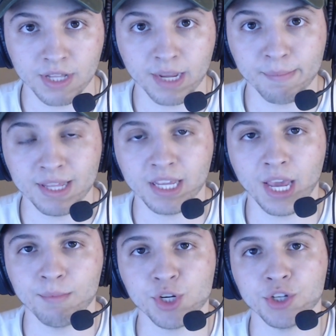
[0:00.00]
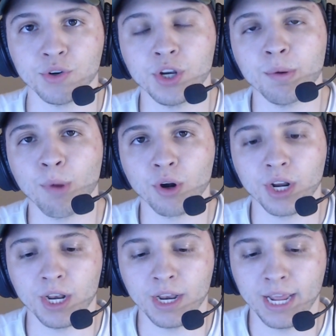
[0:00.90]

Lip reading: They can be the game changer in your marketing.